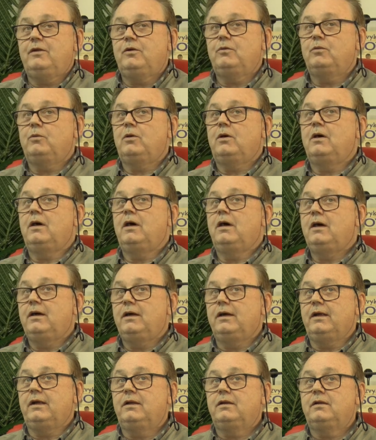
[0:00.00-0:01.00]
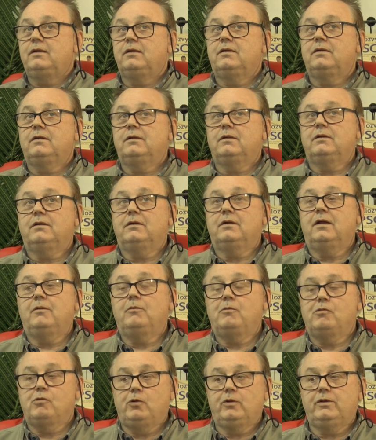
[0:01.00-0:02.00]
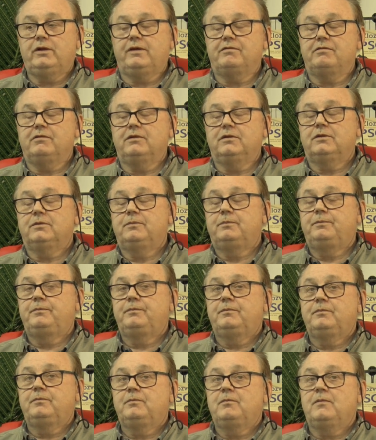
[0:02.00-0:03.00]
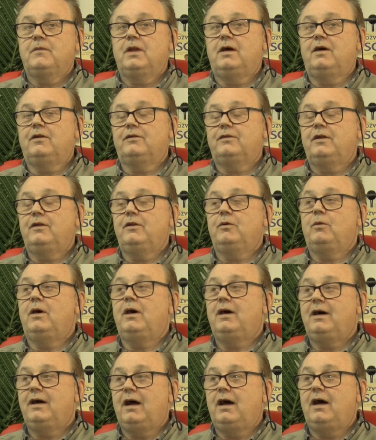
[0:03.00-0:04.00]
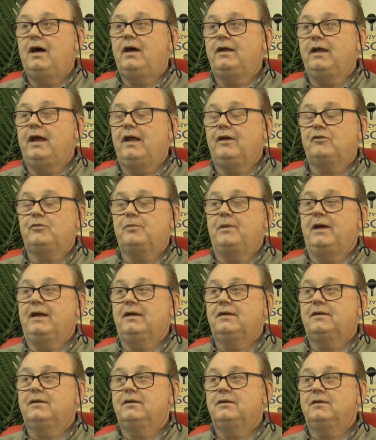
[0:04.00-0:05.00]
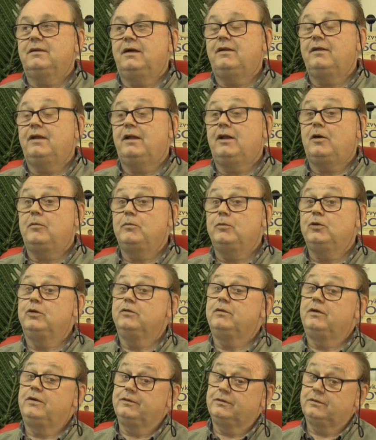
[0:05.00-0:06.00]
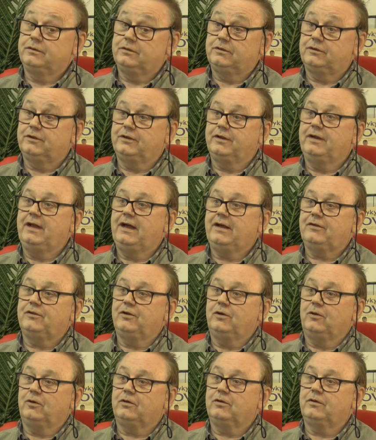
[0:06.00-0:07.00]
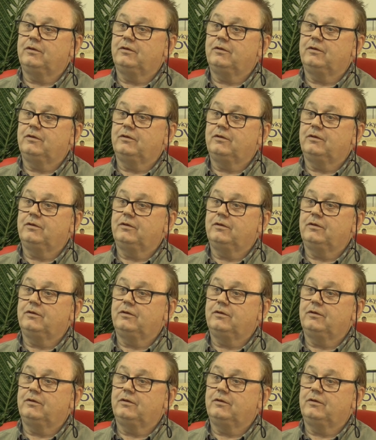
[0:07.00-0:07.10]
I'll tell you what I, and we're all different, I'll tell you what I, I expect, and then I'll move on to the next dog,